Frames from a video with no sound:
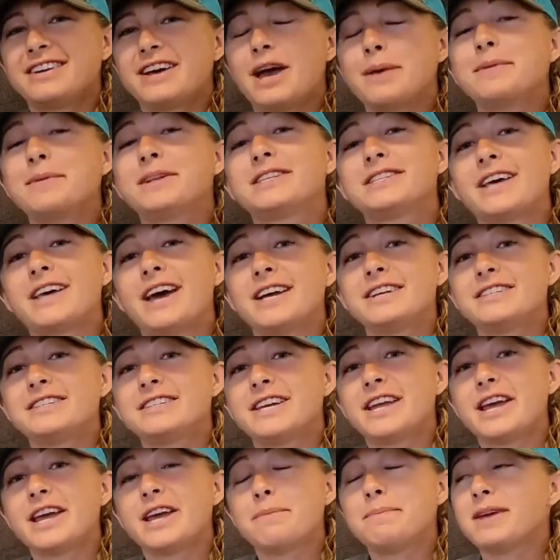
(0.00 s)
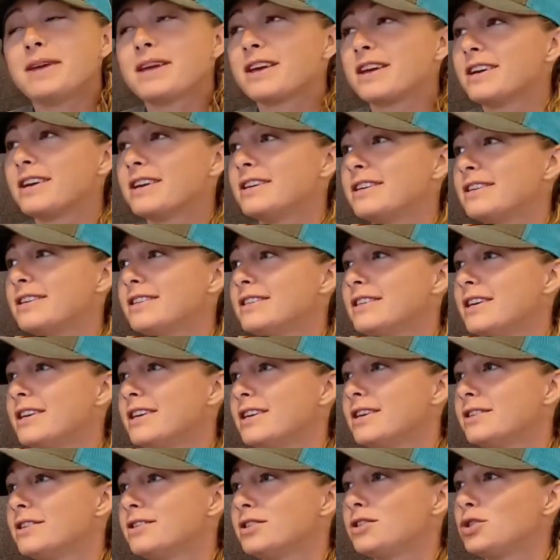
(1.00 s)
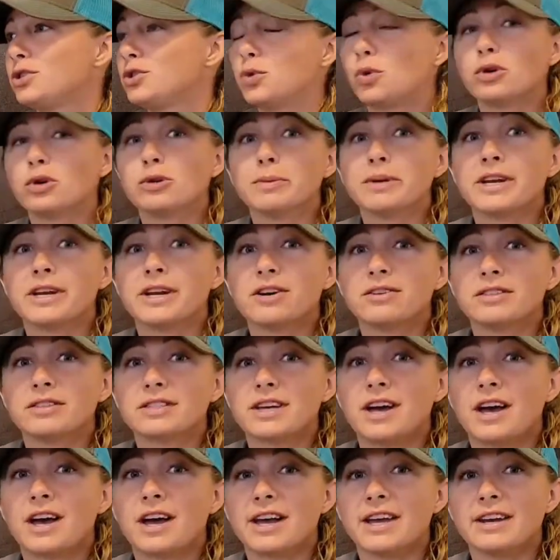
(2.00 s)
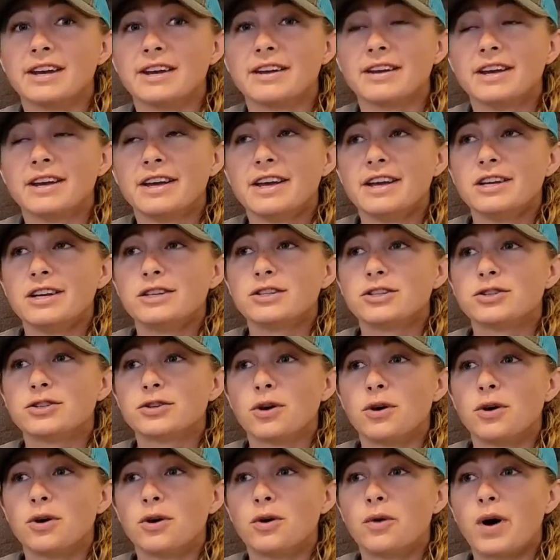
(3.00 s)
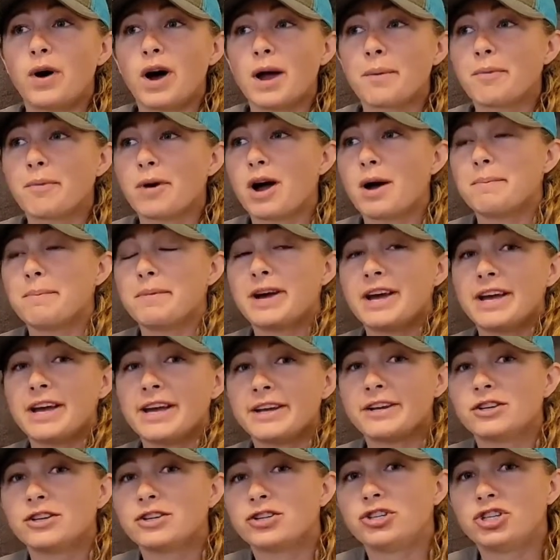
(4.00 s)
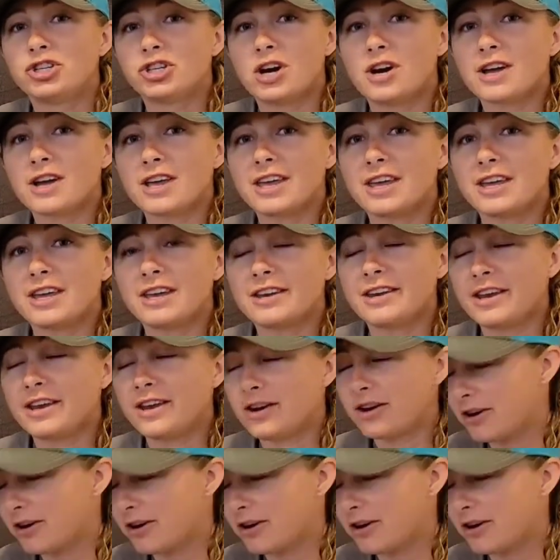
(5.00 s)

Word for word: I'm inside today because it is storming outside. So I brought my junk in